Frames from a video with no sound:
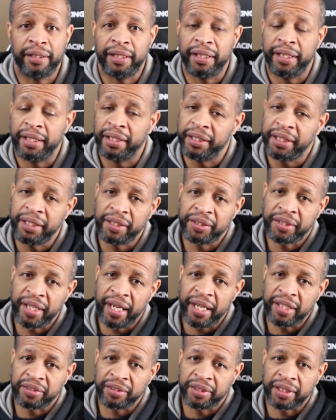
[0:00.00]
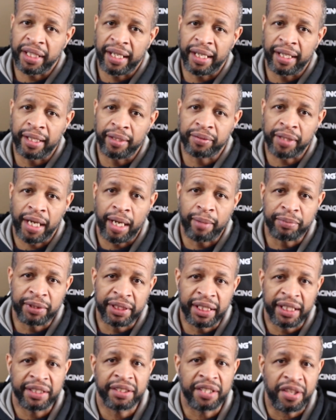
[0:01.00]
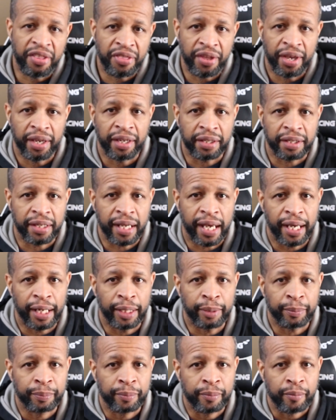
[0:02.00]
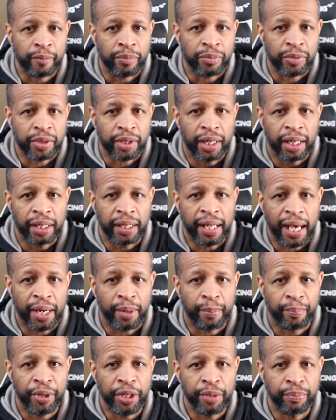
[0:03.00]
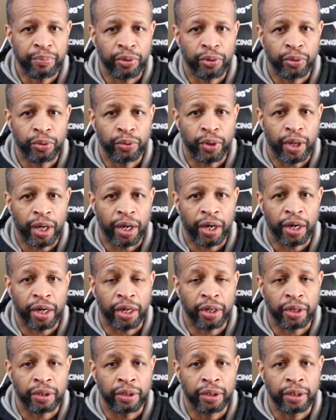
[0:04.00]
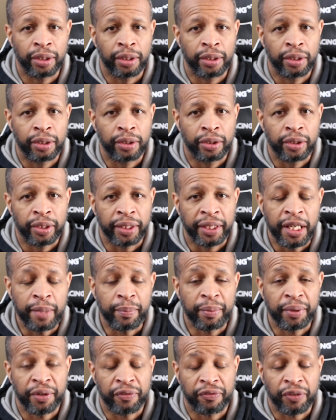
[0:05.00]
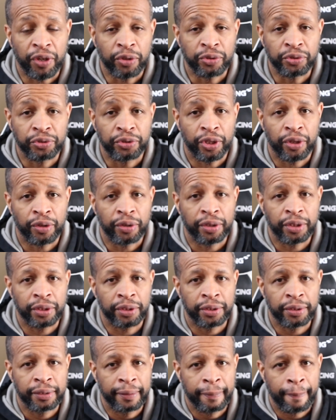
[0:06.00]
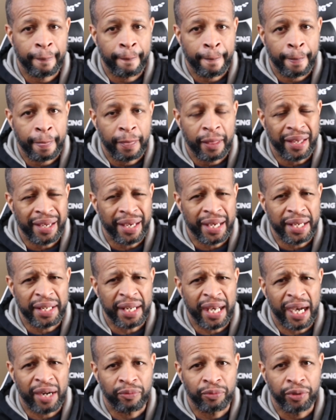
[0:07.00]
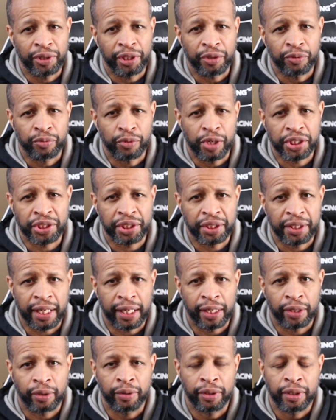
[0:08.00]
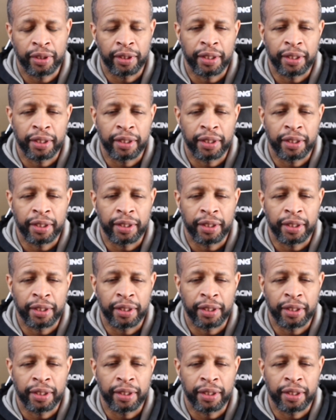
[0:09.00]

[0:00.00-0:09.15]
In these days and times, I tend to think that a lot of people are keeping their phones longer and not really rushing out.